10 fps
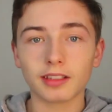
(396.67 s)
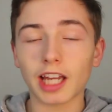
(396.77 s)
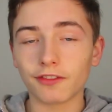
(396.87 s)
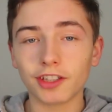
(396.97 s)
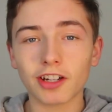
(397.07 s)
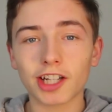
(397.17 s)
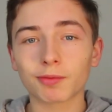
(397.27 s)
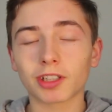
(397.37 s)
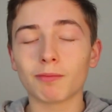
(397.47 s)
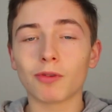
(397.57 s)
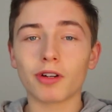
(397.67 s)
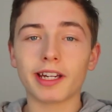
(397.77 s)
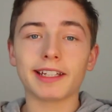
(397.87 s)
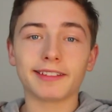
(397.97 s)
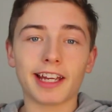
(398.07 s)
Now, if you guys want a more
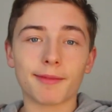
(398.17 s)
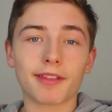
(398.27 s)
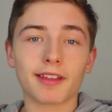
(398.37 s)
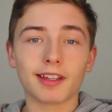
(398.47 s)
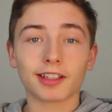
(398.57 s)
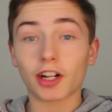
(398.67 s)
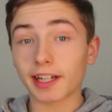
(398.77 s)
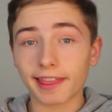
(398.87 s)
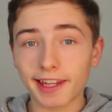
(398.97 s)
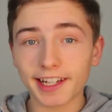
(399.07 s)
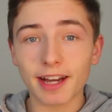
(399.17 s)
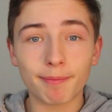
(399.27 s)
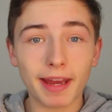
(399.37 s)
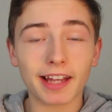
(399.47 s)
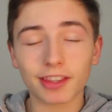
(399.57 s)
in-depth kind of thing
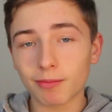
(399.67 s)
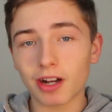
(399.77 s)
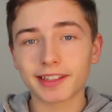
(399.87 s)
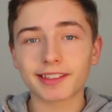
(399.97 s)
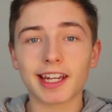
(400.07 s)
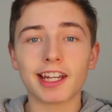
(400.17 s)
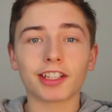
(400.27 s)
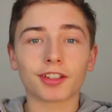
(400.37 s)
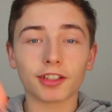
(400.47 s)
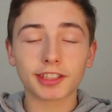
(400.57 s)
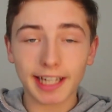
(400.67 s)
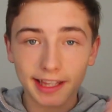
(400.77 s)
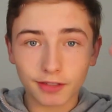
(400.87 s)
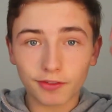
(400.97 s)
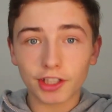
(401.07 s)
about the mindset, go check
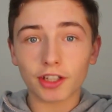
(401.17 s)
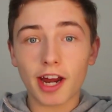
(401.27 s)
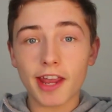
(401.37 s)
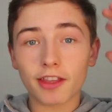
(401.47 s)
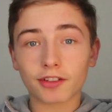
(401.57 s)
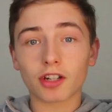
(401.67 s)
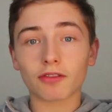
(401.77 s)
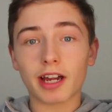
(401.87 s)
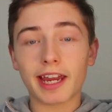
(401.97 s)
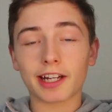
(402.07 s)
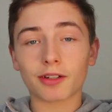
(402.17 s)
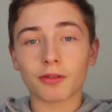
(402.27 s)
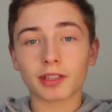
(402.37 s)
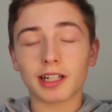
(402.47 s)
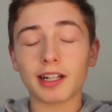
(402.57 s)
out this video in the top right-hand
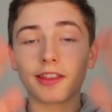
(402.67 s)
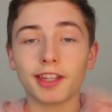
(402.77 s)
corner.